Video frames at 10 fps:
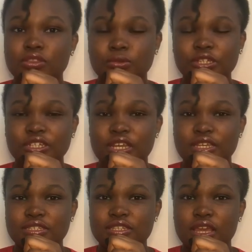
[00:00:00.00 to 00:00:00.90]
3-day
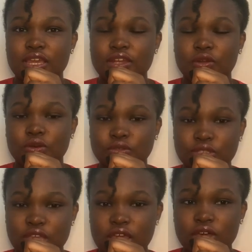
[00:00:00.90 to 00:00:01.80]
stay in a
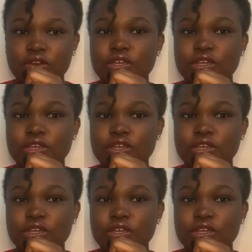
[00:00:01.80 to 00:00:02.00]
hotel.